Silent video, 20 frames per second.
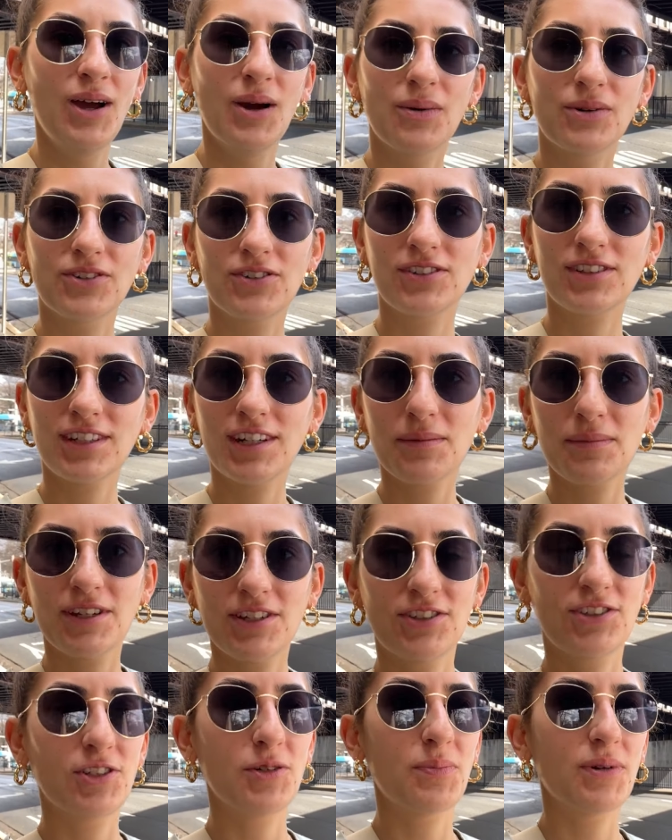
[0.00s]
which is gonna be
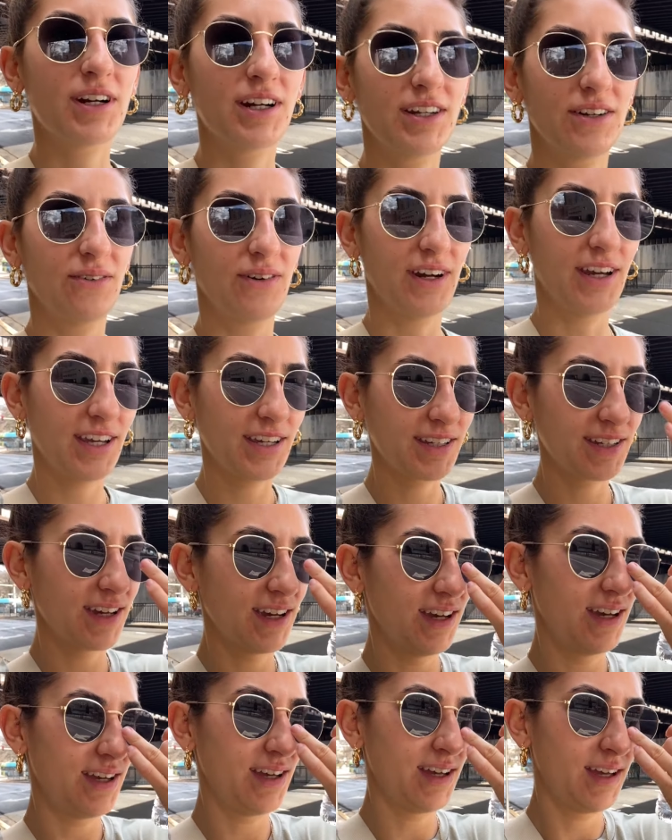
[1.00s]
super annoying,
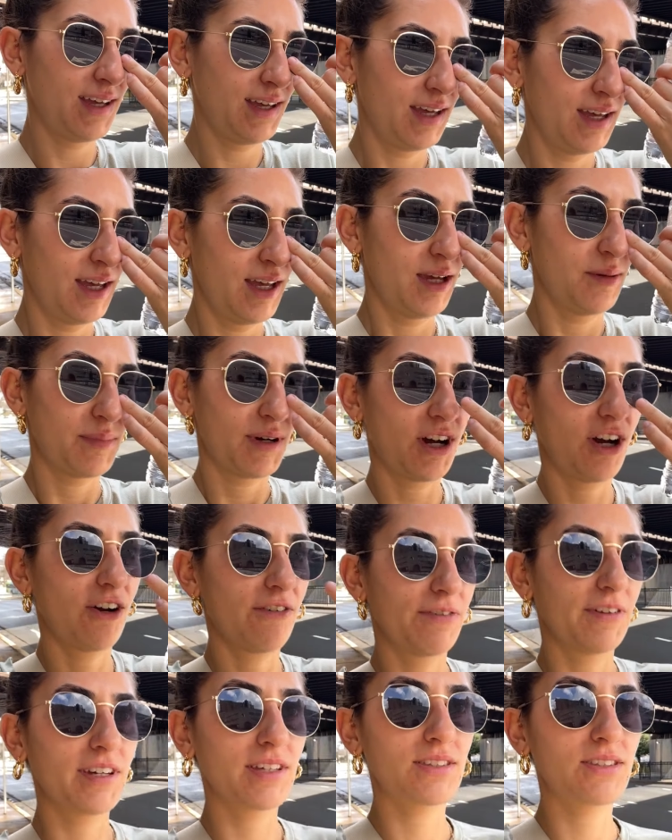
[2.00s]
but
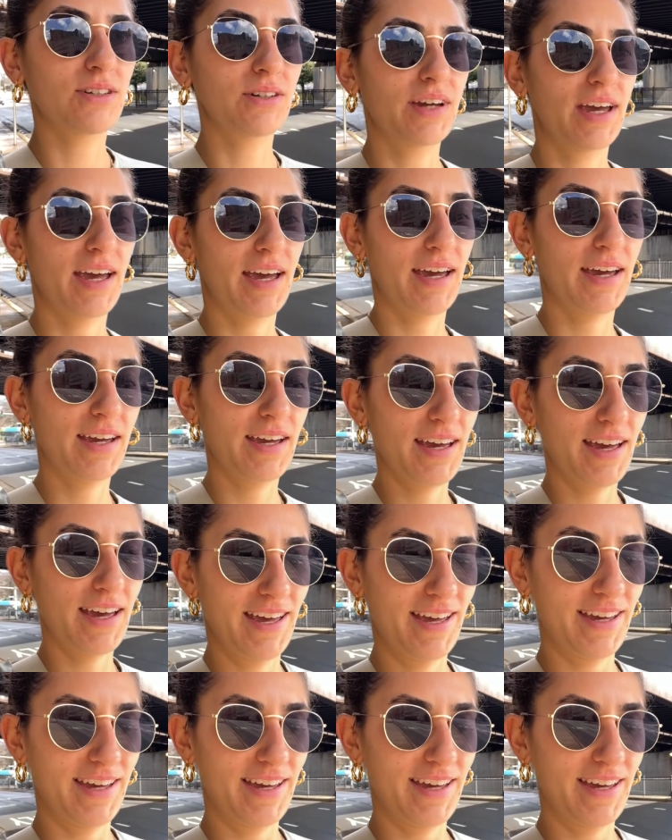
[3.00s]
hopefully it's okay.